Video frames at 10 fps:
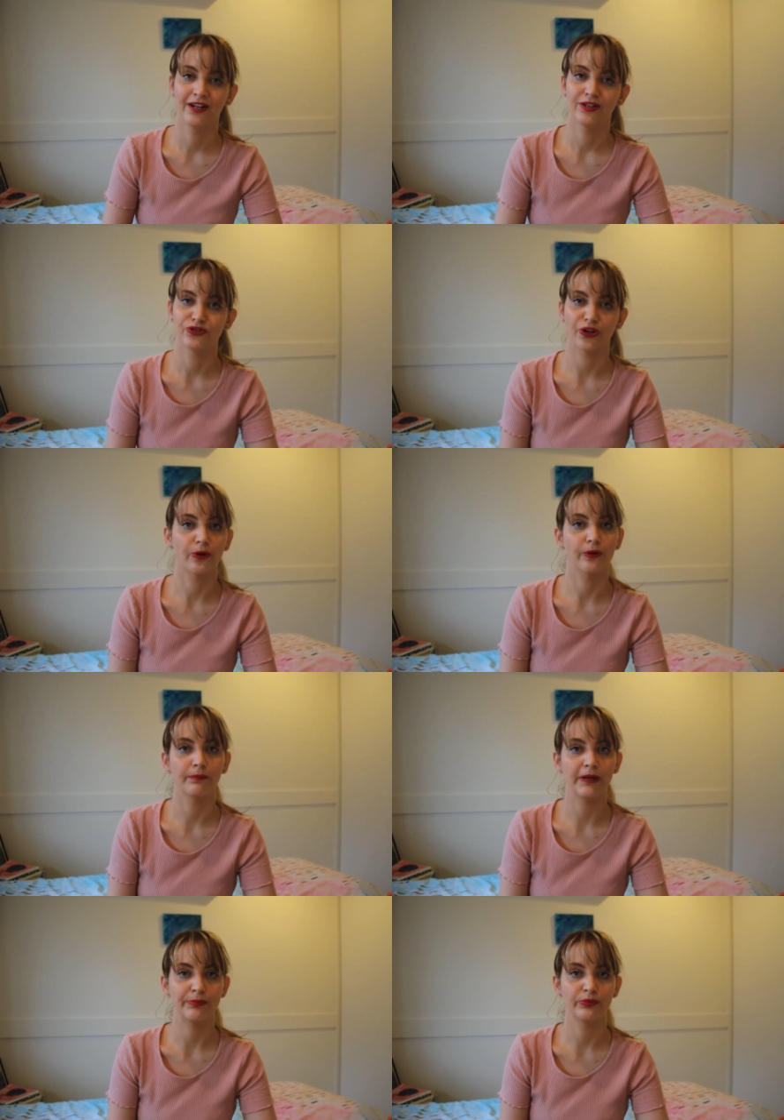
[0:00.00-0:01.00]
So
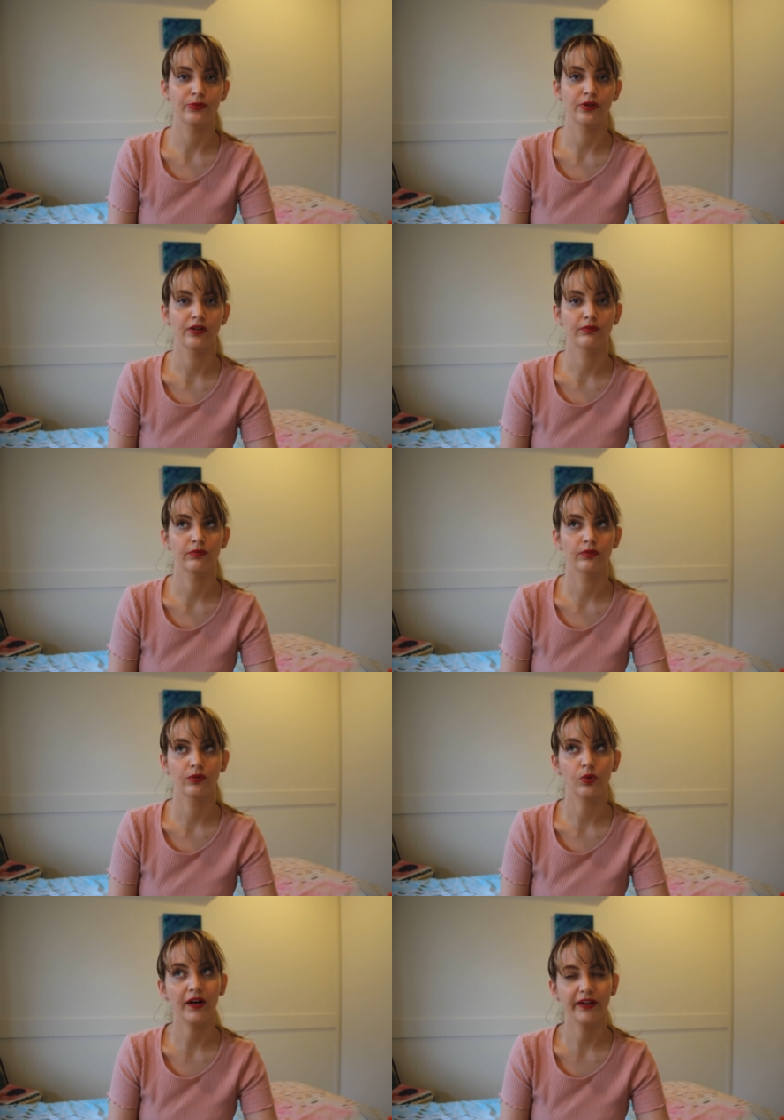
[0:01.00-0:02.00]
people
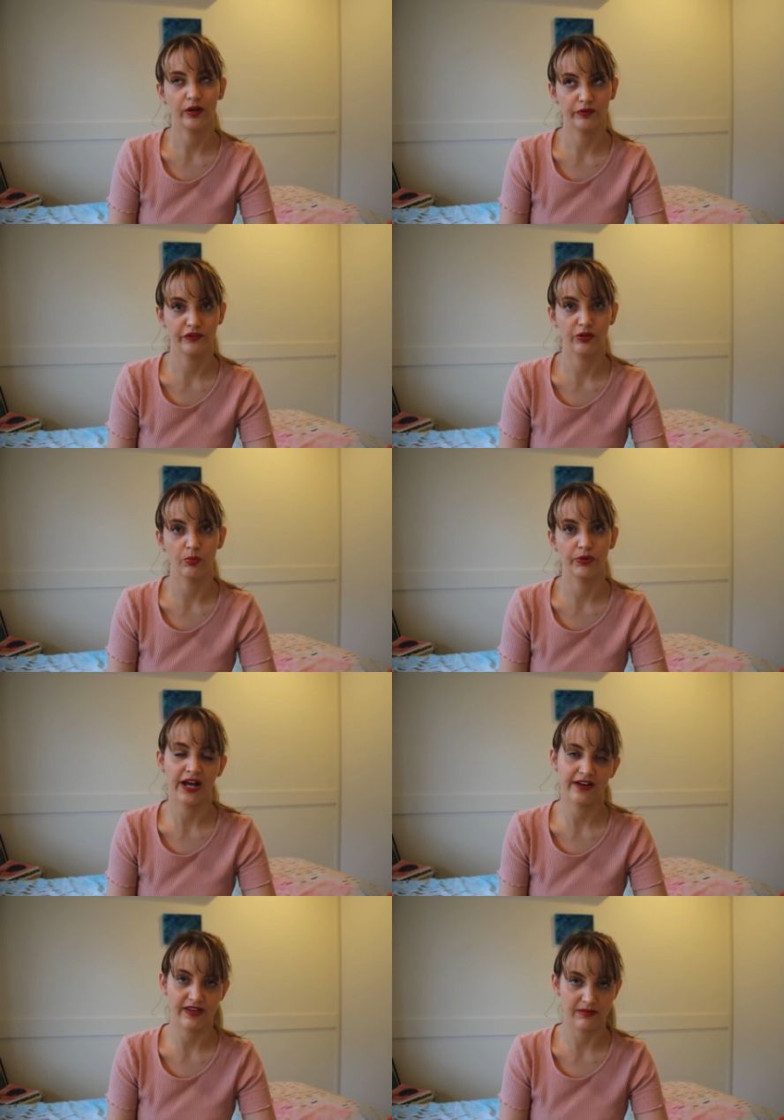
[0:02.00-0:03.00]
quite often would
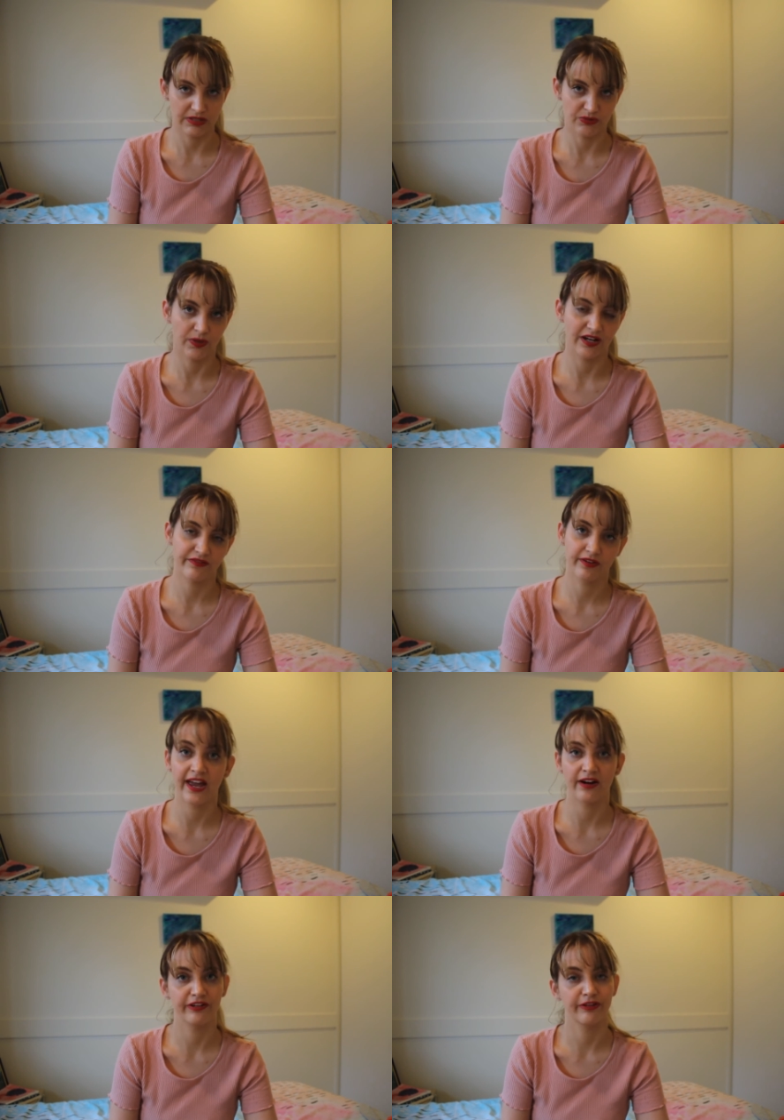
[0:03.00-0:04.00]
have a midwife
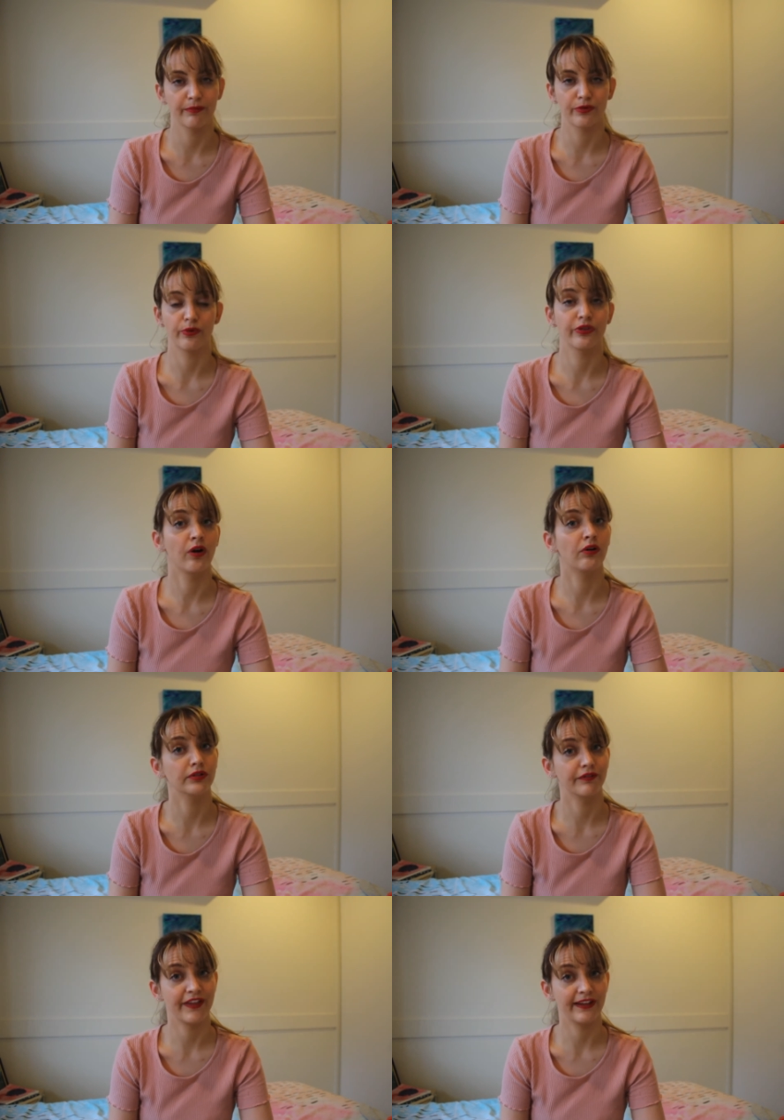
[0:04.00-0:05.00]
carry them through the whole
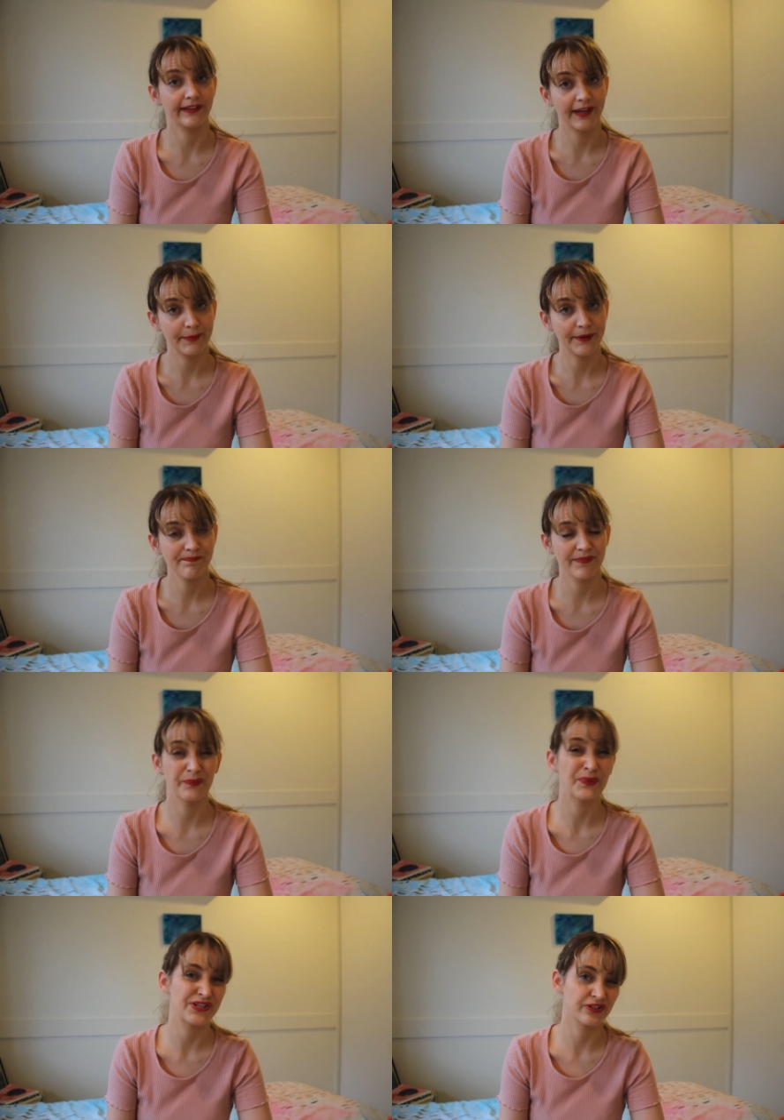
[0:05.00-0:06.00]
of their labour,
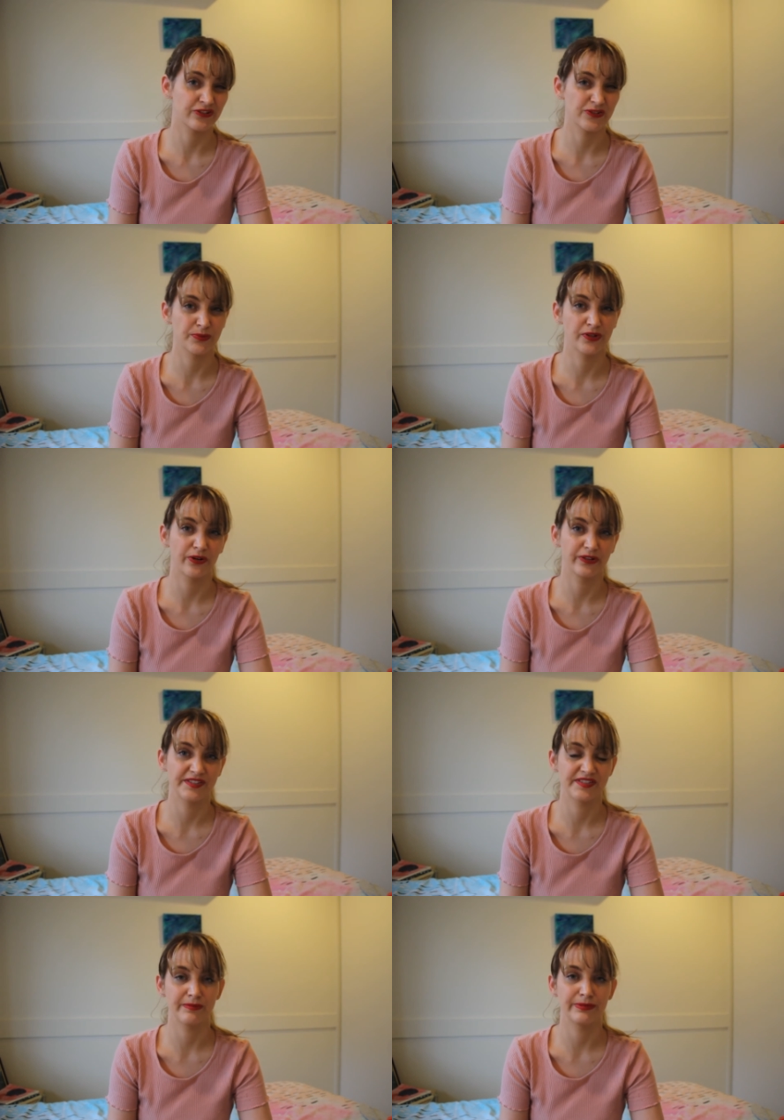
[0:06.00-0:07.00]
and we doctors would only
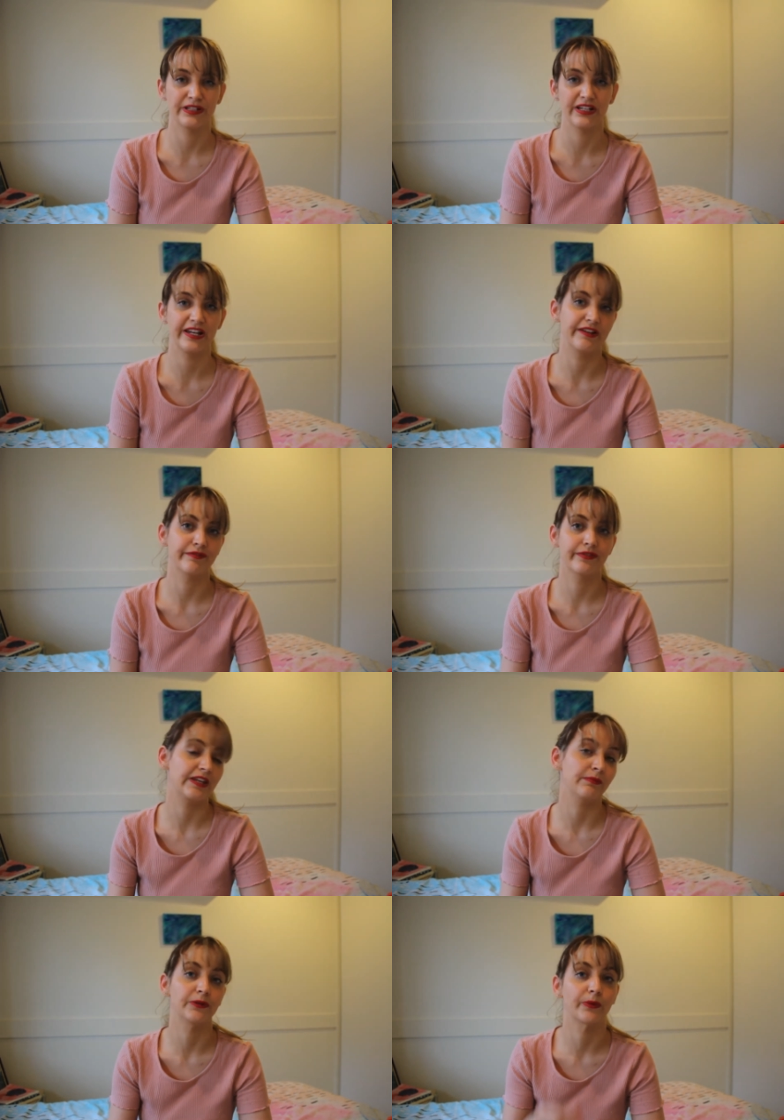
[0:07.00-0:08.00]
step in if
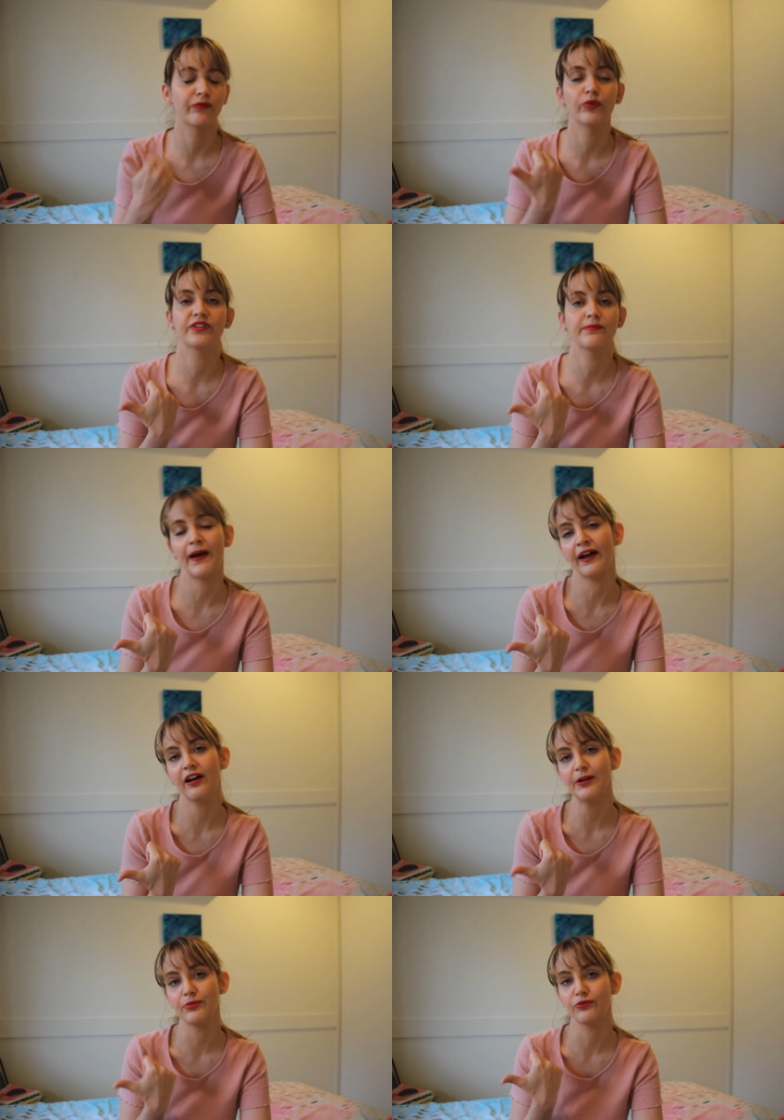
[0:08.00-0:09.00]
the midwife wanted
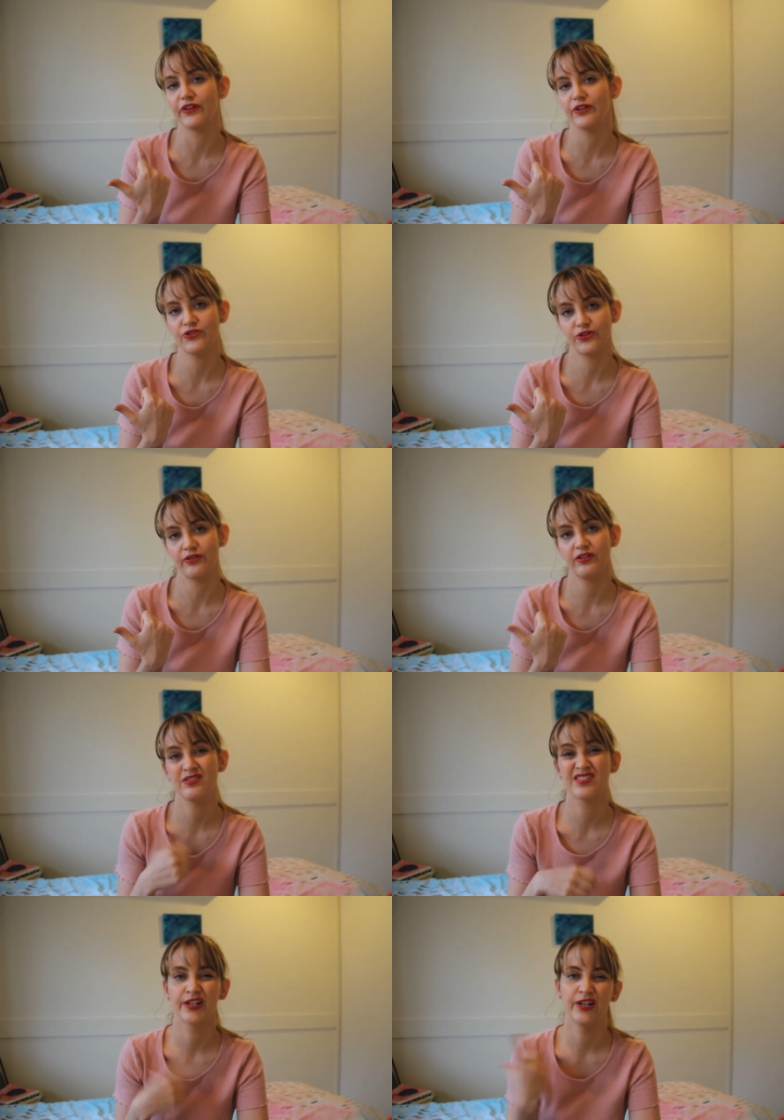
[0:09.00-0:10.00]
backup or reassurance,